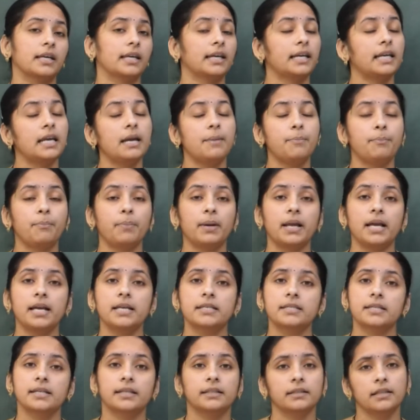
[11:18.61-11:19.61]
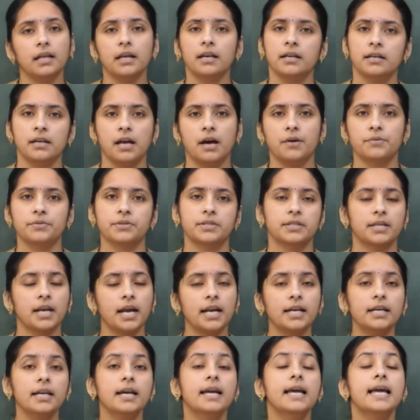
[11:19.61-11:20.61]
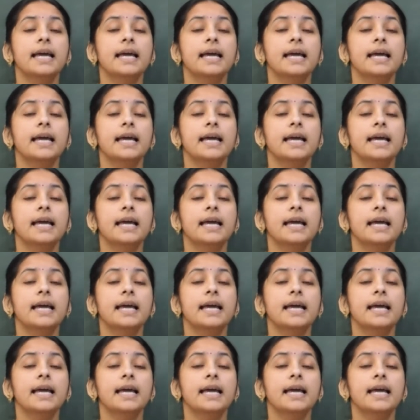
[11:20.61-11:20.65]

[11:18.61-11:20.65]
replacing the nouns, right?